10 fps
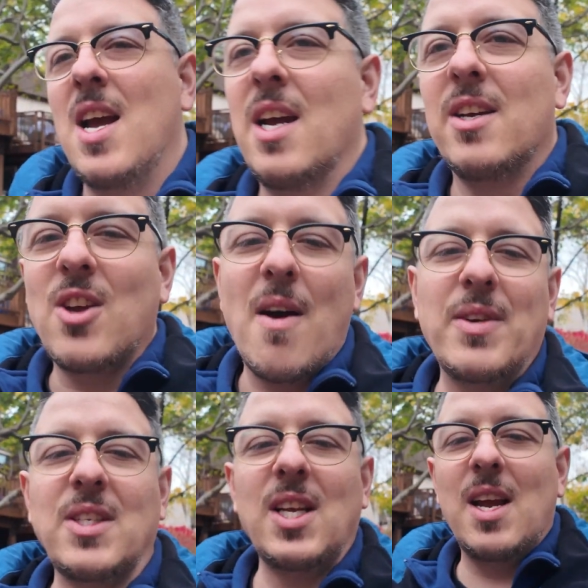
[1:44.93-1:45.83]
Because
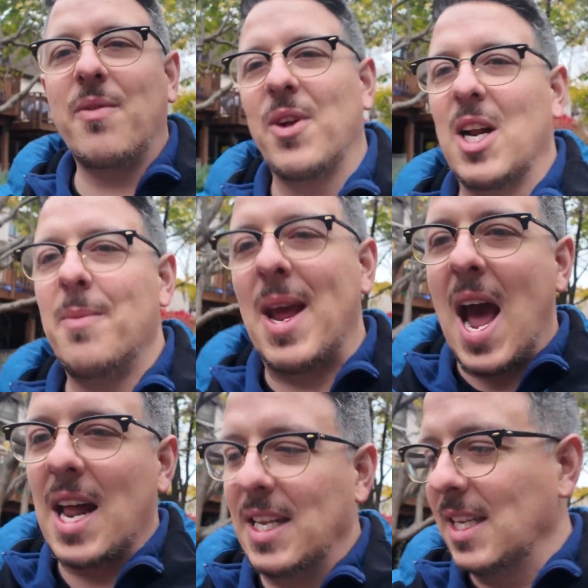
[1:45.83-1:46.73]
obviously if they're going to be
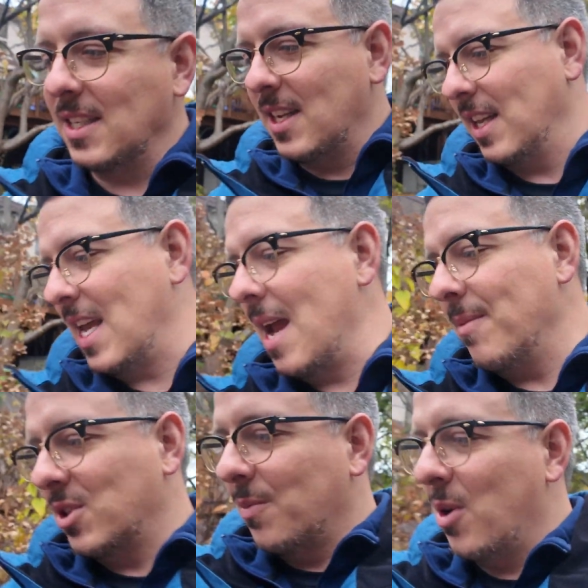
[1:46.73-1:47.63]
adding this to the
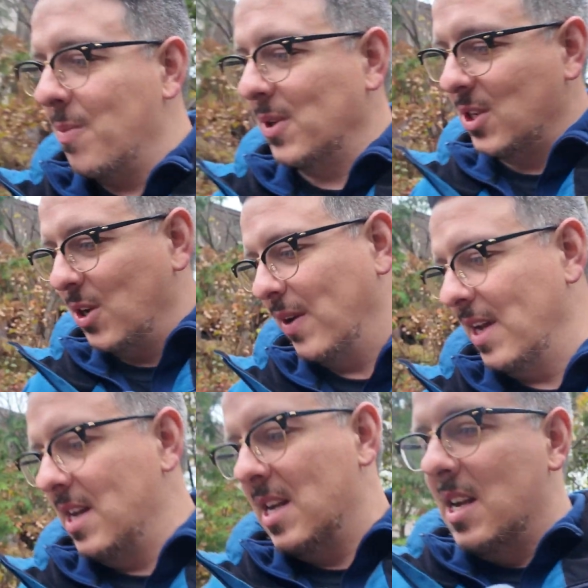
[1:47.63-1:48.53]
game, there's a purpose to it.